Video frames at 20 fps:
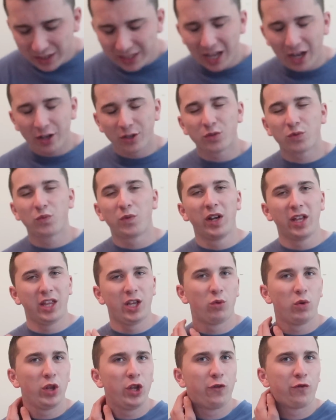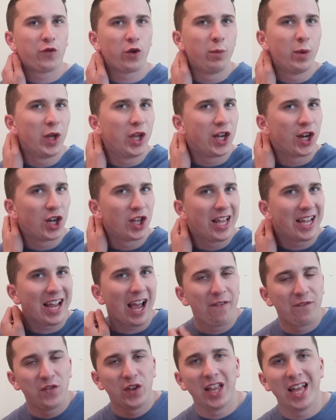sounds really, really familiar. Like,
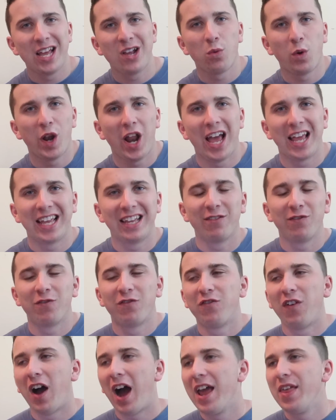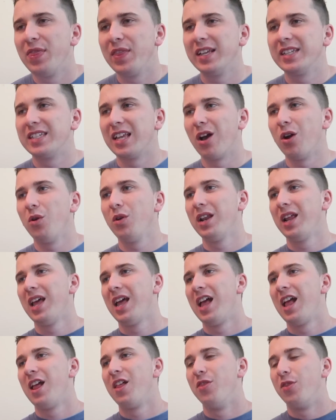I feel like when I find these out,
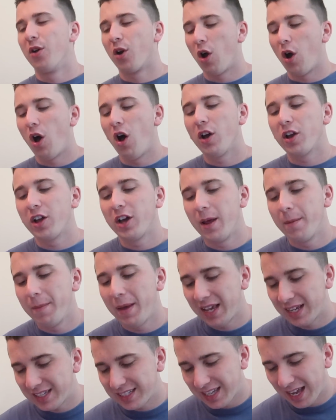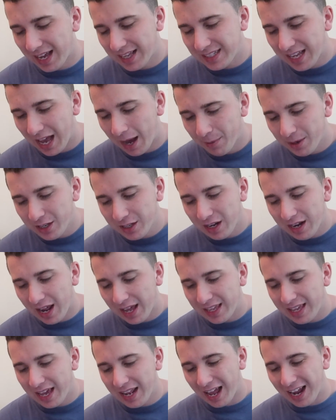they're all going to make sense. How many did
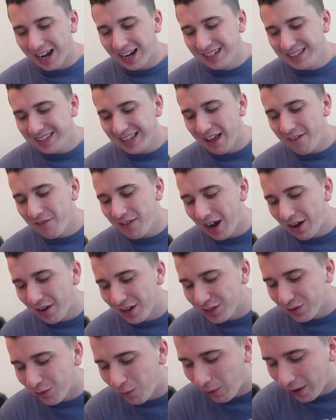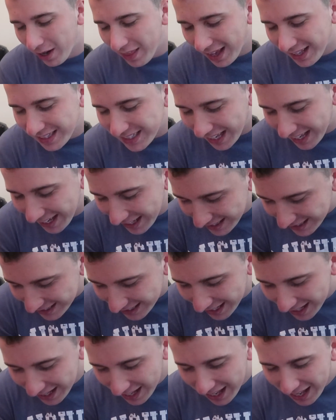I get? I got 11 out of 20. That's it?
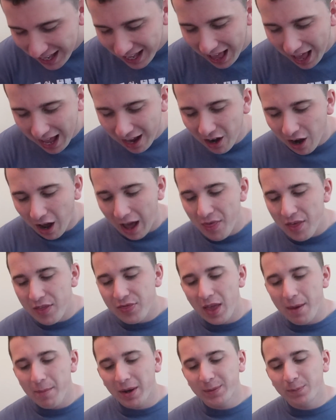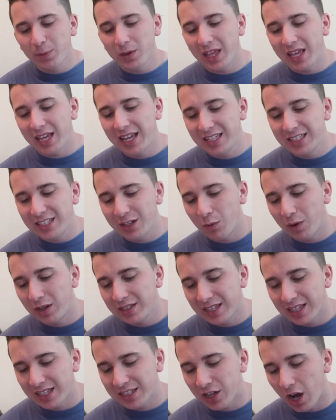I, I think they must put the easy
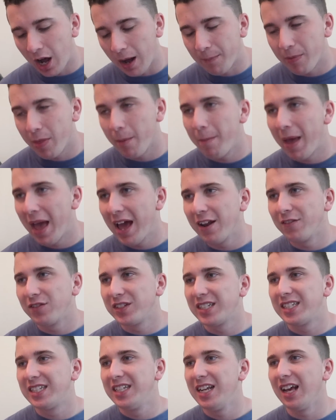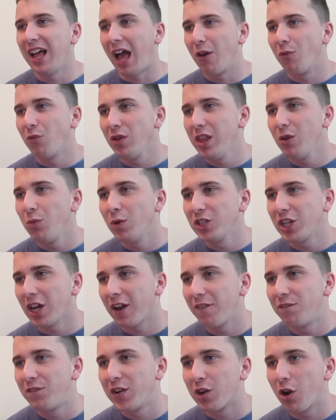ones at the top. The Man of Steel. I really wish I
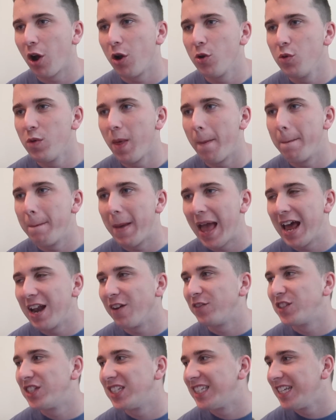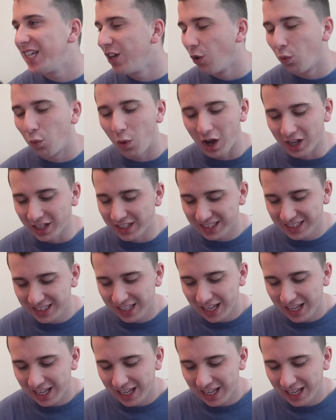could figure out who the Man of Steel was.